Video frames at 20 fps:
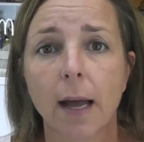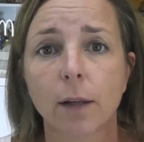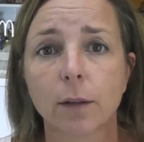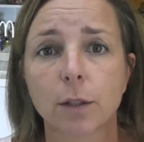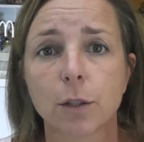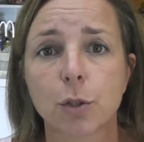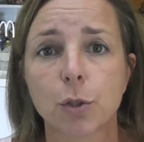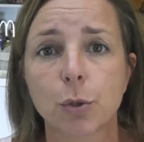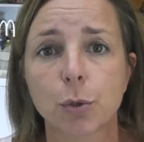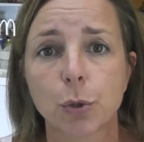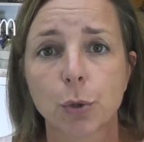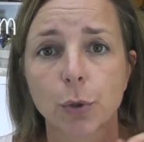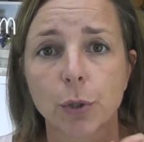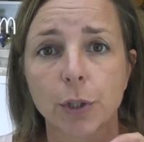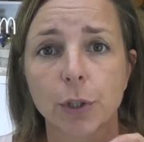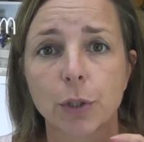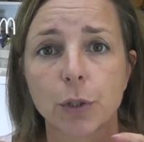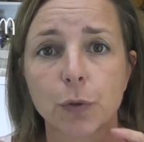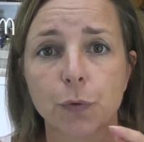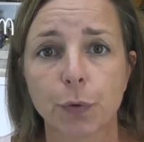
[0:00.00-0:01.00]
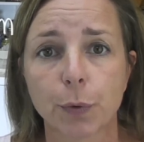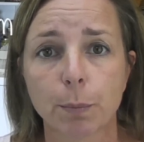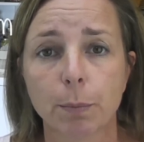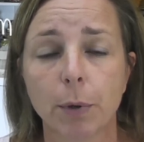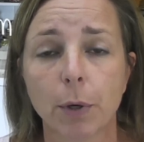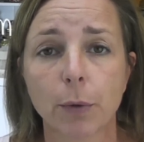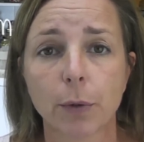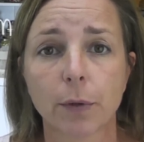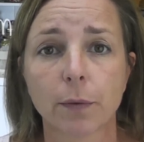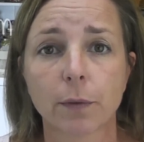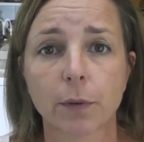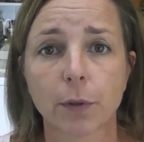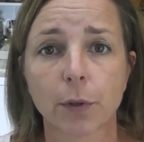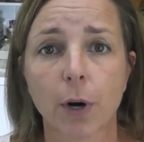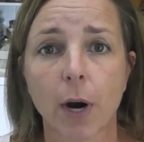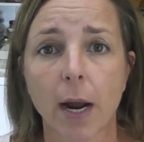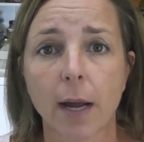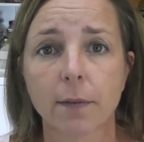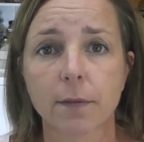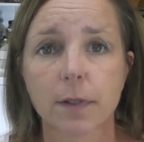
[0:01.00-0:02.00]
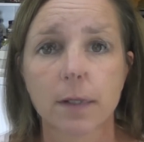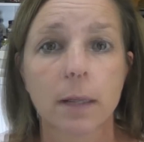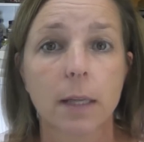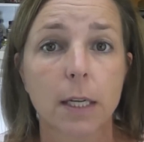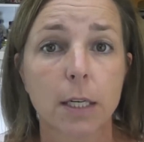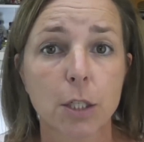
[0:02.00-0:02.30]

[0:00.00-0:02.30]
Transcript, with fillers: out the tutorials for both of the crafts.